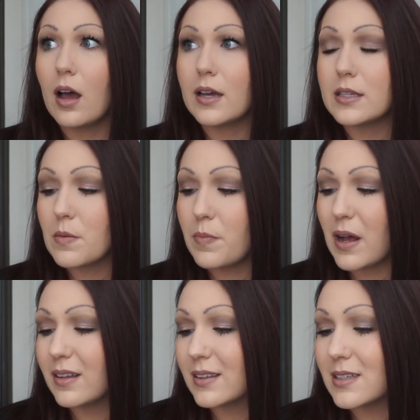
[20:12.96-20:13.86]
it's
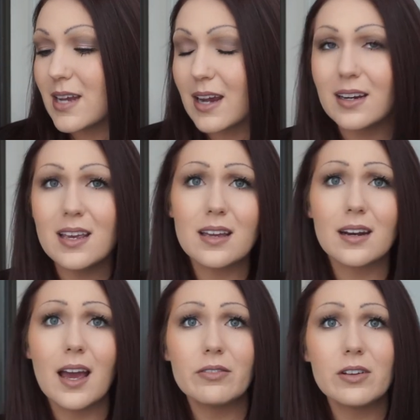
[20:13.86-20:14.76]
about like the technique and
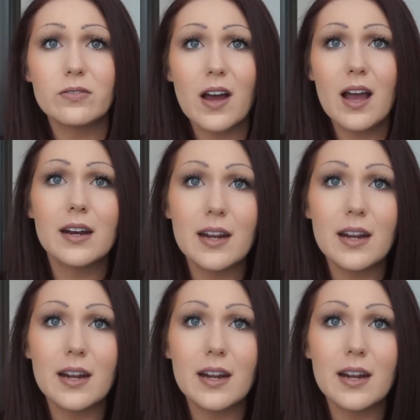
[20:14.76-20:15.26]
having fun.